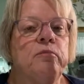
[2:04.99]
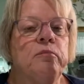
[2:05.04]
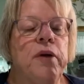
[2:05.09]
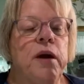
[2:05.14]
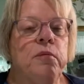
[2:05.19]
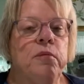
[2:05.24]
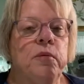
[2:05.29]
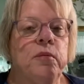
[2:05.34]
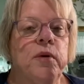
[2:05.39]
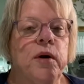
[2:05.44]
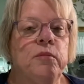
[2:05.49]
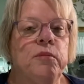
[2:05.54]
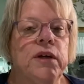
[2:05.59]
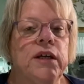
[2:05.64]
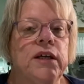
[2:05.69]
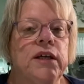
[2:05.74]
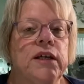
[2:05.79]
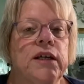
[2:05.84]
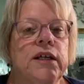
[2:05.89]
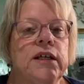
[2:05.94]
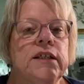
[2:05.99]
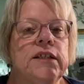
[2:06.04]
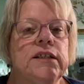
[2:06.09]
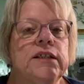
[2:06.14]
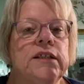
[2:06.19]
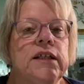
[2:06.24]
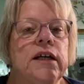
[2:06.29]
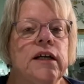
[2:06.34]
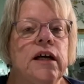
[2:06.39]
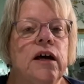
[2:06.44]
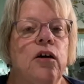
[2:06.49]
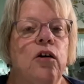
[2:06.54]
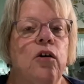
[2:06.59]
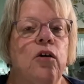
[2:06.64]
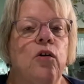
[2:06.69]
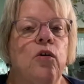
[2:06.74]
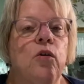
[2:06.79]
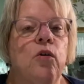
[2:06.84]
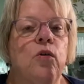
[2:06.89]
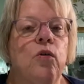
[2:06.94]
paper pumpkin kits
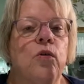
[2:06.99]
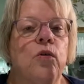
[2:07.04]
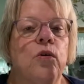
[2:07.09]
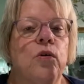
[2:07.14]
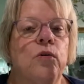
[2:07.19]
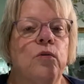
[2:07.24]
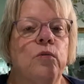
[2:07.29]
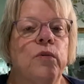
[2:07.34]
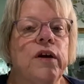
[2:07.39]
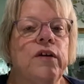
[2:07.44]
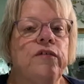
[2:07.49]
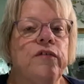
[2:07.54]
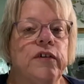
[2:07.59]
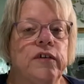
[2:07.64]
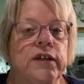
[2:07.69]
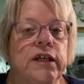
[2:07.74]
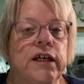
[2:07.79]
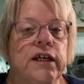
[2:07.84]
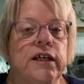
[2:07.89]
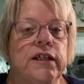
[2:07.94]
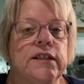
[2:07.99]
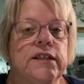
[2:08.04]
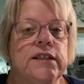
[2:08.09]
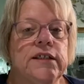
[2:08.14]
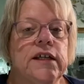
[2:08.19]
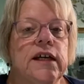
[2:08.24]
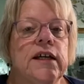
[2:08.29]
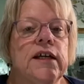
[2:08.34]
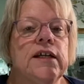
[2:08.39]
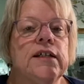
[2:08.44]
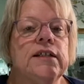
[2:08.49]
or refill kits.